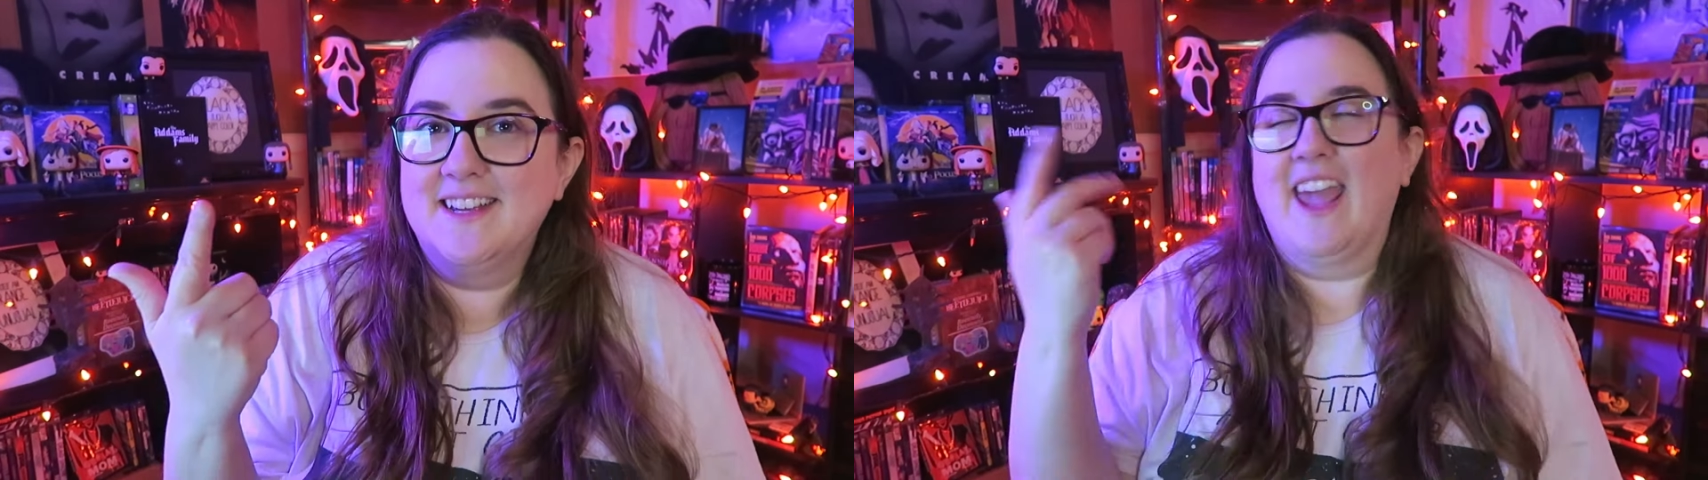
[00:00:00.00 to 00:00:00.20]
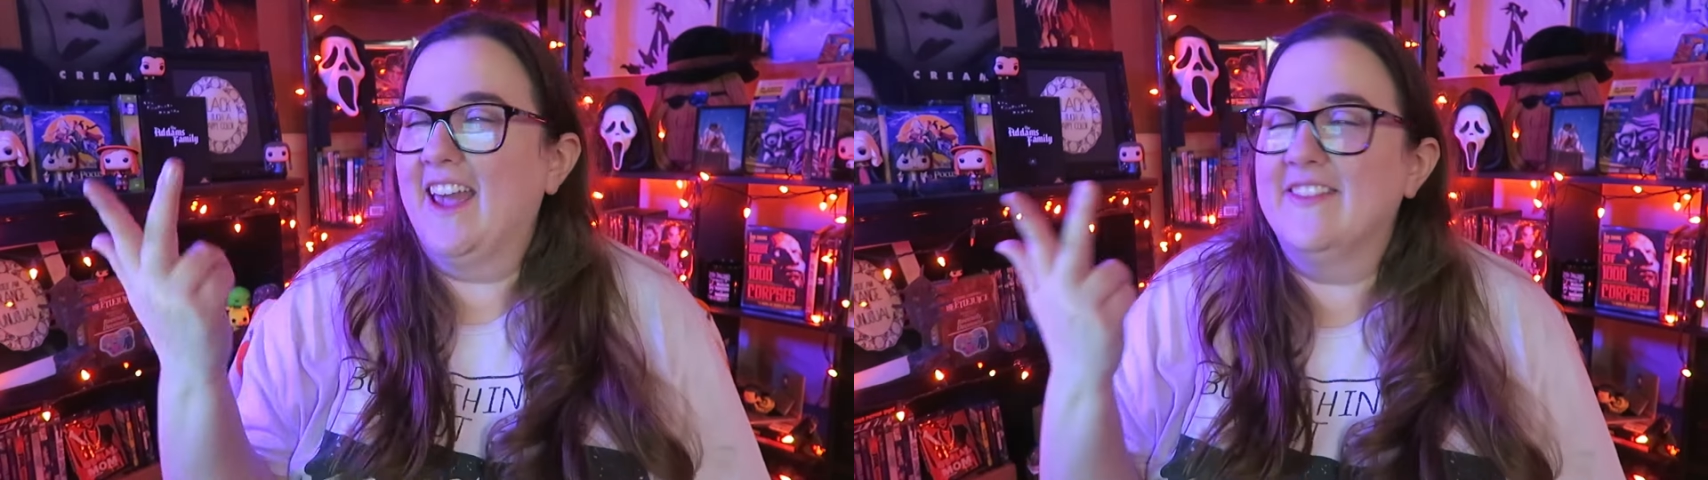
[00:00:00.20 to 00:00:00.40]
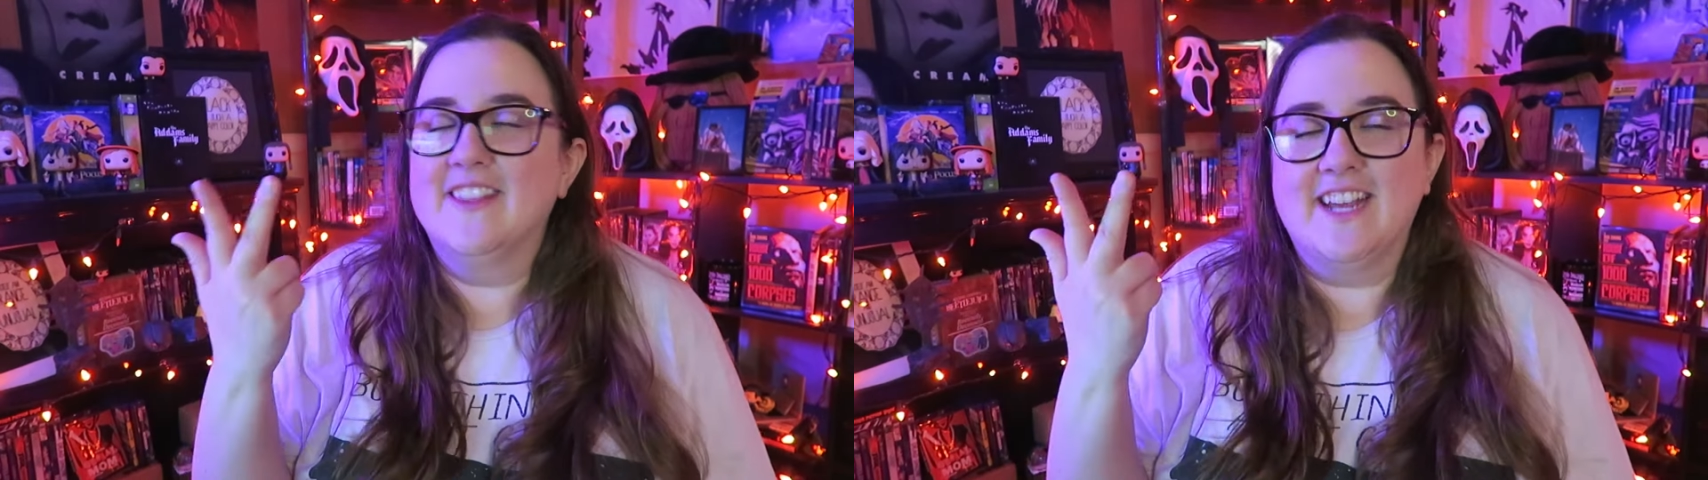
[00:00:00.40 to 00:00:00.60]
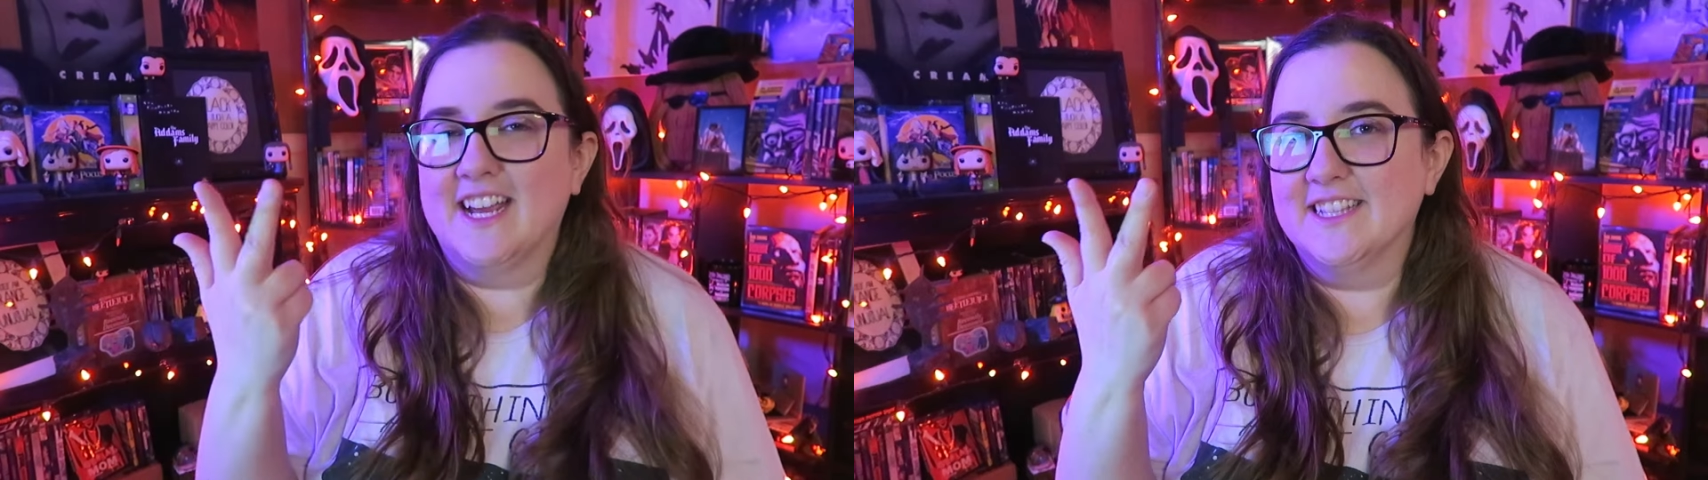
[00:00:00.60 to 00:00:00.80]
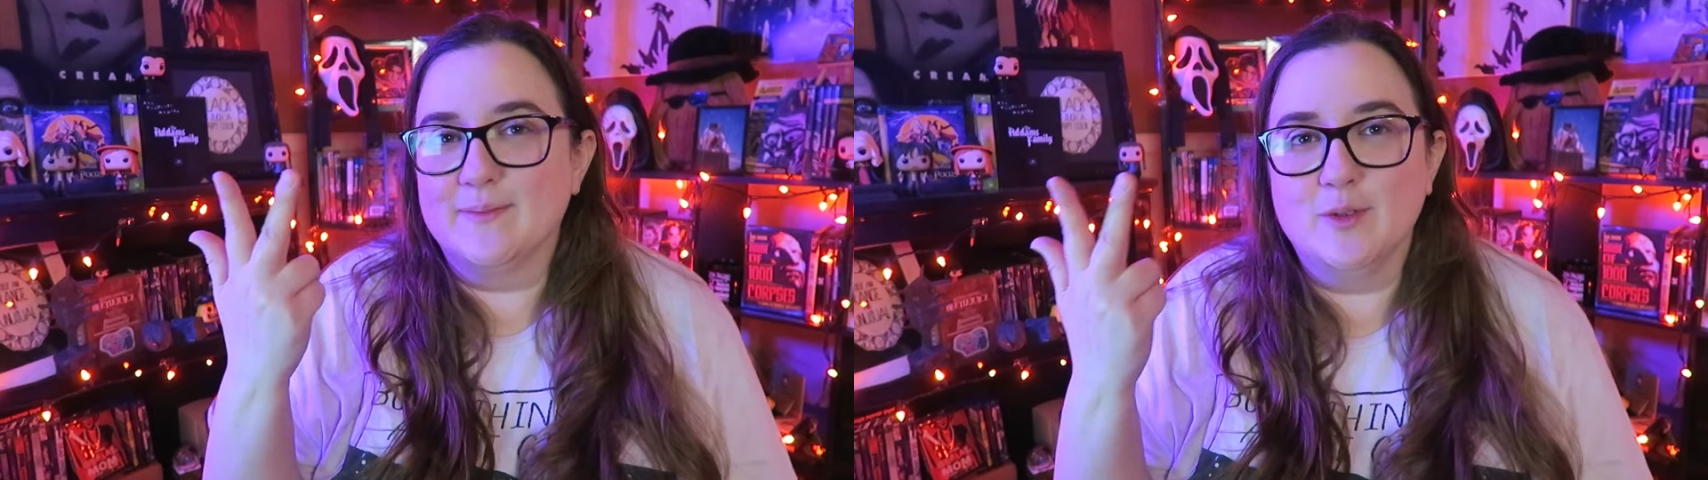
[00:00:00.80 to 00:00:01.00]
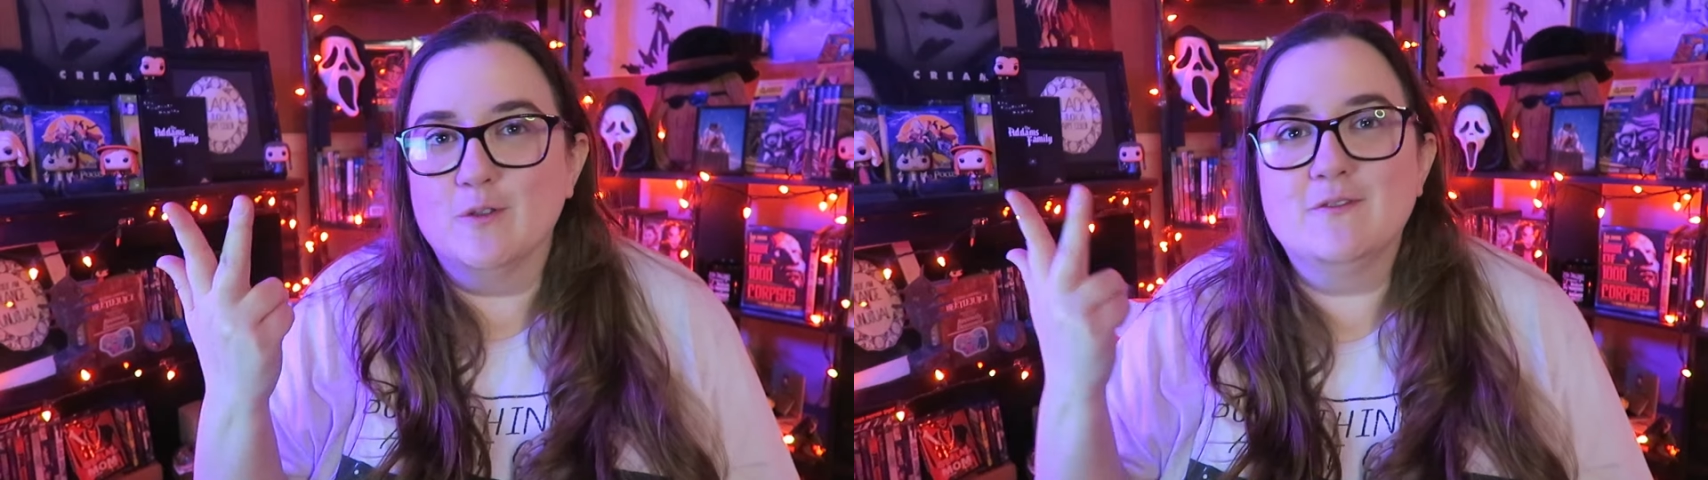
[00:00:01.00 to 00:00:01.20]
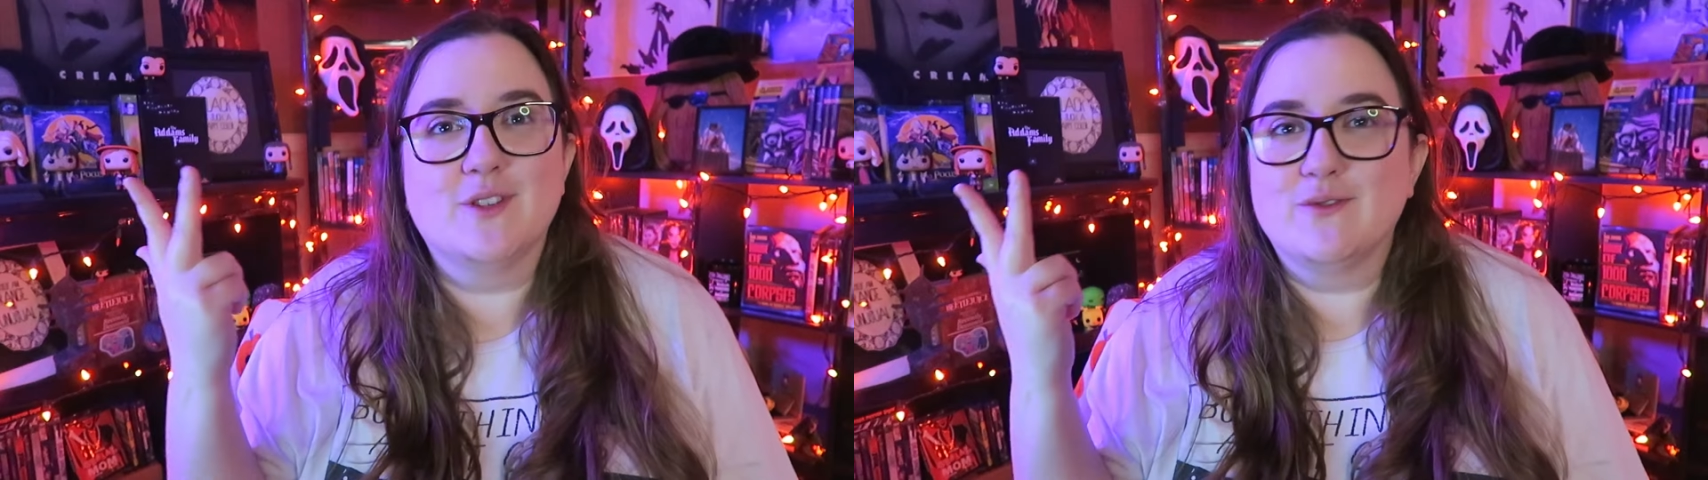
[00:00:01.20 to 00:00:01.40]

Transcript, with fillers: and the dance moves,